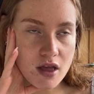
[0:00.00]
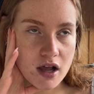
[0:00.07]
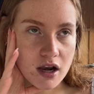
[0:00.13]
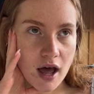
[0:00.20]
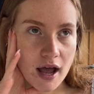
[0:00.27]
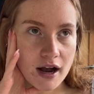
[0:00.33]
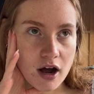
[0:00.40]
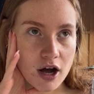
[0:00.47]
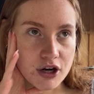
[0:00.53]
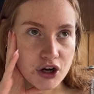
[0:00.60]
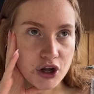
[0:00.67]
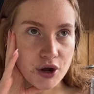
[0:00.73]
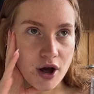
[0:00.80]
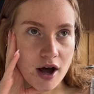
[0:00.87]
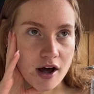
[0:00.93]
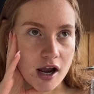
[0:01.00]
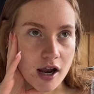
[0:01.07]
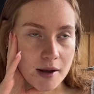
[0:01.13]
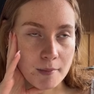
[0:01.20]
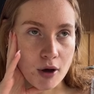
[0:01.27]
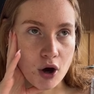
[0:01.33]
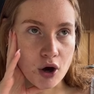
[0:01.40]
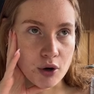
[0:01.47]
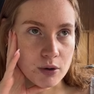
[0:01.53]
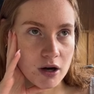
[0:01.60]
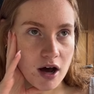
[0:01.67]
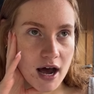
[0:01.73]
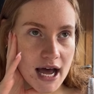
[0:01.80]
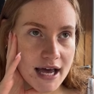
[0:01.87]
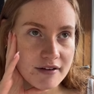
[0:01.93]
like I knew her like my whole
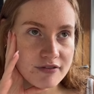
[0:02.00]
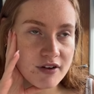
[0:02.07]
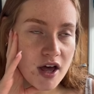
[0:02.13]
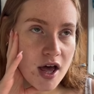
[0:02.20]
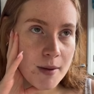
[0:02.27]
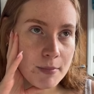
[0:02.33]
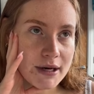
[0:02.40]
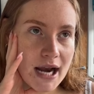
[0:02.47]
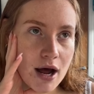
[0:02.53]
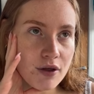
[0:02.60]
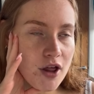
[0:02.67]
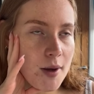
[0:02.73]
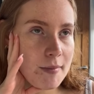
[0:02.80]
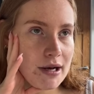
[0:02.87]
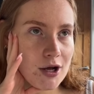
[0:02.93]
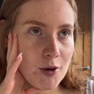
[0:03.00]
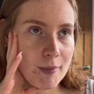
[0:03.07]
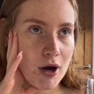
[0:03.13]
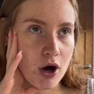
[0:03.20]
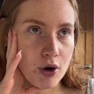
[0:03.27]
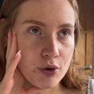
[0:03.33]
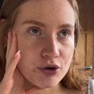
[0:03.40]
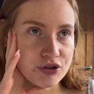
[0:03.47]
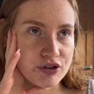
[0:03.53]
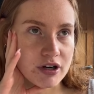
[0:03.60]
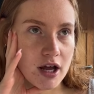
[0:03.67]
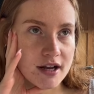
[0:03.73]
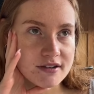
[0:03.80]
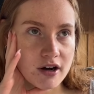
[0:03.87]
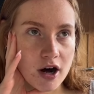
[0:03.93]
life but now that I'm a little bit older and
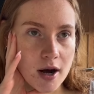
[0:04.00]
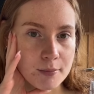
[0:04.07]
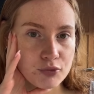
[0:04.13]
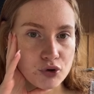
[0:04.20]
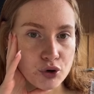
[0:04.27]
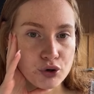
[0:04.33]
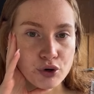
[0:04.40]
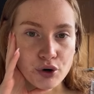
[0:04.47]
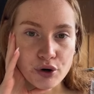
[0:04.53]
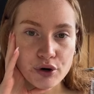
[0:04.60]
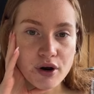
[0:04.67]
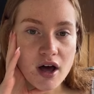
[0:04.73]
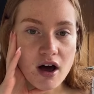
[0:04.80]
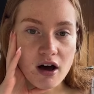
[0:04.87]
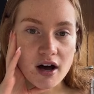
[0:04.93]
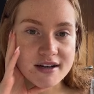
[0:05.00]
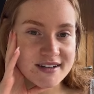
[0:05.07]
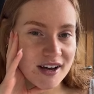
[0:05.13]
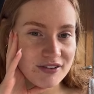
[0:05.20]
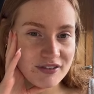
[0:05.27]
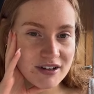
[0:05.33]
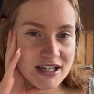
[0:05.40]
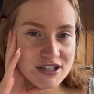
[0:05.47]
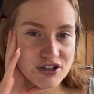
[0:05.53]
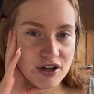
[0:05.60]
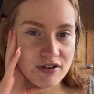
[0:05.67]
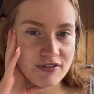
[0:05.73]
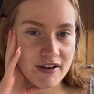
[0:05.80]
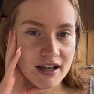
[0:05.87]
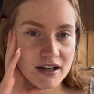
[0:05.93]
like time's gone on I definitely
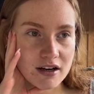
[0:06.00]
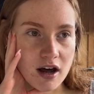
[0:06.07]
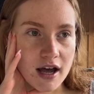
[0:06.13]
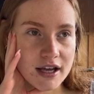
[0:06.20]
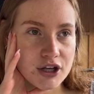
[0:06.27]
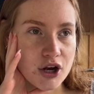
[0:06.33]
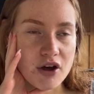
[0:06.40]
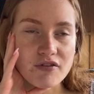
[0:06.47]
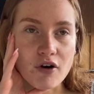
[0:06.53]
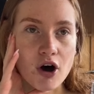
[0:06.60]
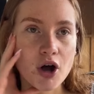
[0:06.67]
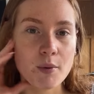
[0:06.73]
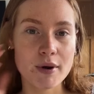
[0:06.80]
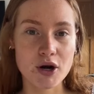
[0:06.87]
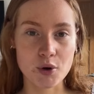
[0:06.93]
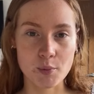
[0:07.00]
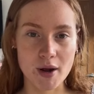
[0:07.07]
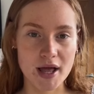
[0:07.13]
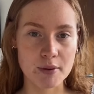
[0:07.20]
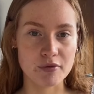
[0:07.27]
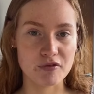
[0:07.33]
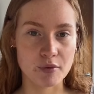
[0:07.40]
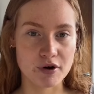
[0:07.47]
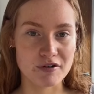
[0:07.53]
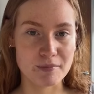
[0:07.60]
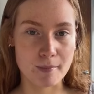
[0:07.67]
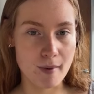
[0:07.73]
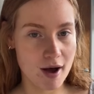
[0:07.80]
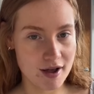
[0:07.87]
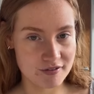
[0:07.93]
do think like you know if I went away with one
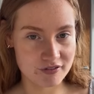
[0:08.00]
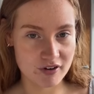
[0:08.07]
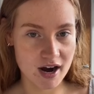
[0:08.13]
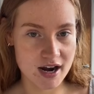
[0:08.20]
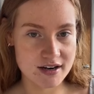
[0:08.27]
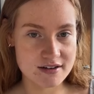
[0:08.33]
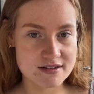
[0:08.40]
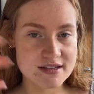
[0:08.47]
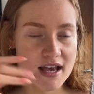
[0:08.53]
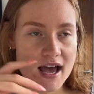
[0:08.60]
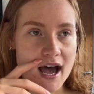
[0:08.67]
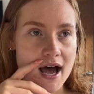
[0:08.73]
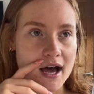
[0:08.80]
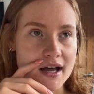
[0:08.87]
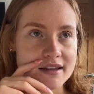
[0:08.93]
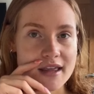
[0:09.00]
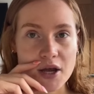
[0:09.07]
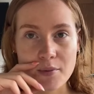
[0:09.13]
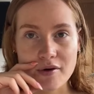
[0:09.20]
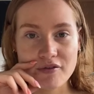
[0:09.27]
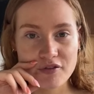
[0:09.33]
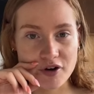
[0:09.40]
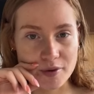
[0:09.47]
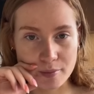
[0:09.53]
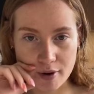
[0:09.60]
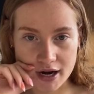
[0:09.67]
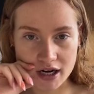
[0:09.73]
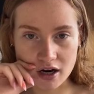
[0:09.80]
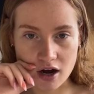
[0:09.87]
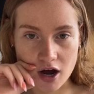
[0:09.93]
of my friends and they went through a
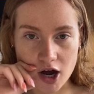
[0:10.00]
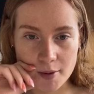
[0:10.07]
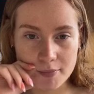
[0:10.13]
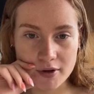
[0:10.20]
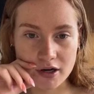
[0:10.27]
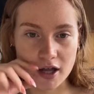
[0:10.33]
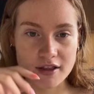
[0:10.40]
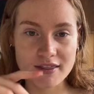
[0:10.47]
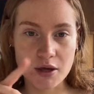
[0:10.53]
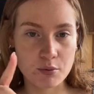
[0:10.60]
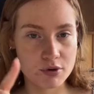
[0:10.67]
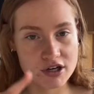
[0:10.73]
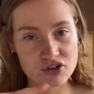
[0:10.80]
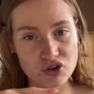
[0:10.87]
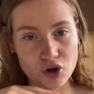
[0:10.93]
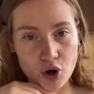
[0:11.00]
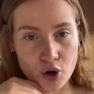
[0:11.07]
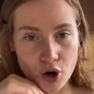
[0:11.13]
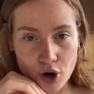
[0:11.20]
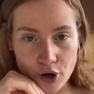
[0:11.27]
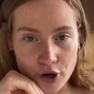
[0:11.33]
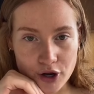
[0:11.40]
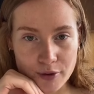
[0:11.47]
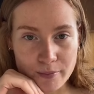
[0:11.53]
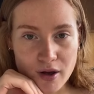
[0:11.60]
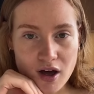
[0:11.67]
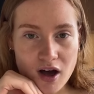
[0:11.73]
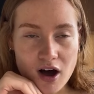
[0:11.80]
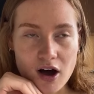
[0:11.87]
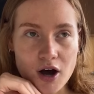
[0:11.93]
breakup and like they wanted to go home
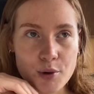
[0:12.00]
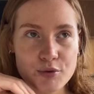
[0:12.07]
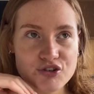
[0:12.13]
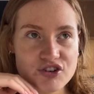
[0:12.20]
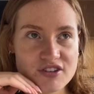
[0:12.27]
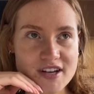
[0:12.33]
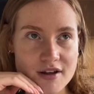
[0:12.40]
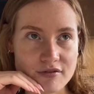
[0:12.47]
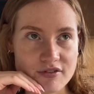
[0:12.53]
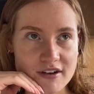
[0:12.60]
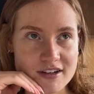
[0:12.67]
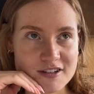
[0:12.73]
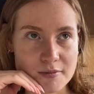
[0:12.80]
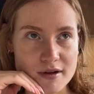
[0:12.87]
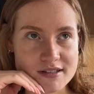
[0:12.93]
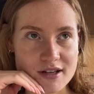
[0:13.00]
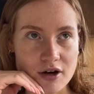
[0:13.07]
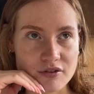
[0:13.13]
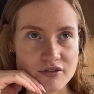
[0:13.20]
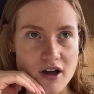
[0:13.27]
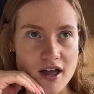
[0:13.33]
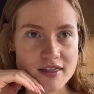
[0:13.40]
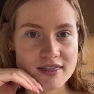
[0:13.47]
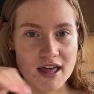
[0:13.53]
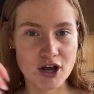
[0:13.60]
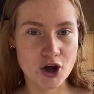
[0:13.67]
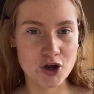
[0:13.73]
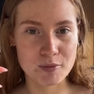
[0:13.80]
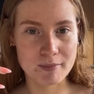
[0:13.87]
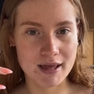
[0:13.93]
I would just never think to myself like they
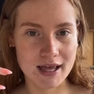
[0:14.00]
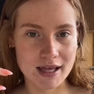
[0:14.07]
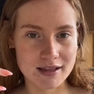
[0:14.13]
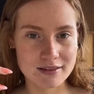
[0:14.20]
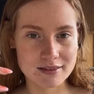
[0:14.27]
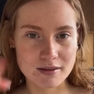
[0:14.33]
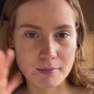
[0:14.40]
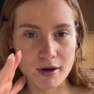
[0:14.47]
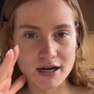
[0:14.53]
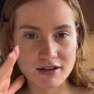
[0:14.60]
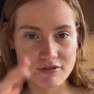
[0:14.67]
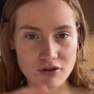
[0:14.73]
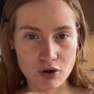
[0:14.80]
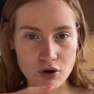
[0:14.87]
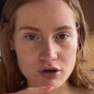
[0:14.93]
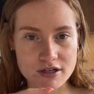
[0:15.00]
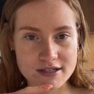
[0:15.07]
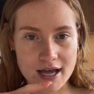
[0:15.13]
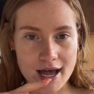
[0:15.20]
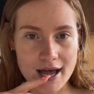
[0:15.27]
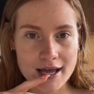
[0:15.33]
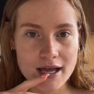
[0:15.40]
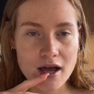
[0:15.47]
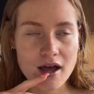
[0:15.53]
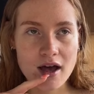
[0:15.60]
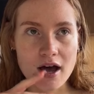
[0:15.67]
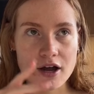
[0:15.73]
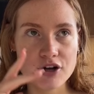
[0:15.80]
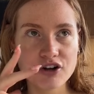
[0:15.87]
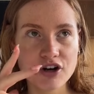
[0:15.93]
owe me the money for the holiday
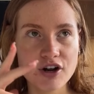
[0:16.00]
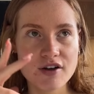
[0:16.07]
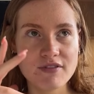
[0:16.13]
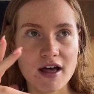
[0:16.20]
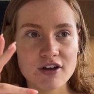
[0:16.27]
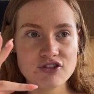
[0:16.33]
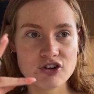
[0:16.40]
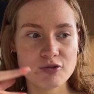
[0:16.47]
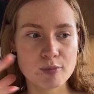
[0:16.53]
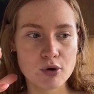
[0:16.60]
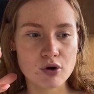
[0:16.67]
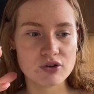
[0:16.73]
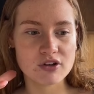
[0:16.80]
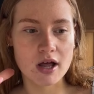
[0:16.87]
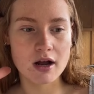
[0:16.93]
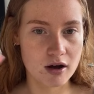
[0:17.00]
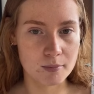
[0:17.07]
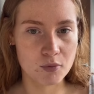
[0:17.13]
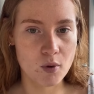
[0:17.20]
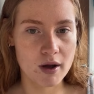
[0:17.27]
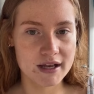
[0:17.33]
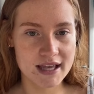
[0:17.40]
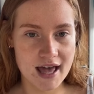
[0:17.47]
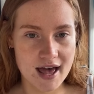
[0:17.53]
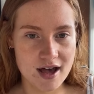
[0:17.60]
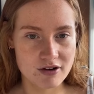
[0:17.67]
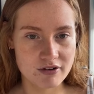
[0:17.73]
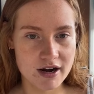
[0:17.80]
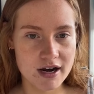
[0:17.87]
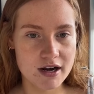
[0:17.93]
and I don't know if that's just because like, I'm quite
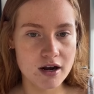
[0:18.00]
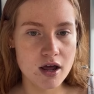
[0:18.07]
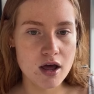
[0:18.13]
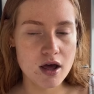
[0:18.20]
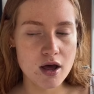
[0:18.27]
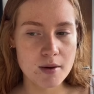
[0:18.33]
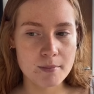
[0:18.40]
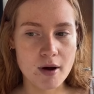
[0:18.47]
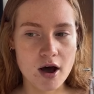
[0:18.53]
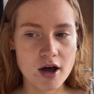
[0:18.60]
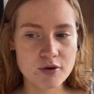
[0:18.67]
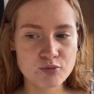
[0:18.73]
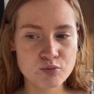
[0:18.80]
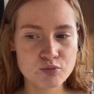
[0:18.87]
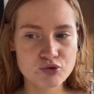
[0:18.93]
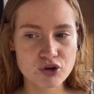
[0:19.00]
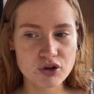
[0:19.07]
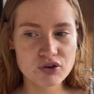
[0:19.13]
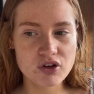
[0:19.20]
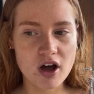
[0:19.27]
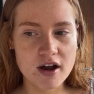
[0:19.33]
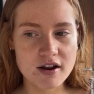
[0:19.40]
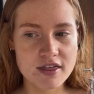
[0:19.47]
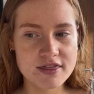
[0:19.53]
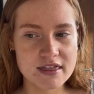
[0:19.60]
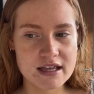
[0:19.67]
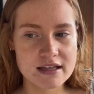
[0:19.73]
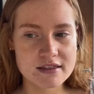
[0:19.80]
caring but I just kind of think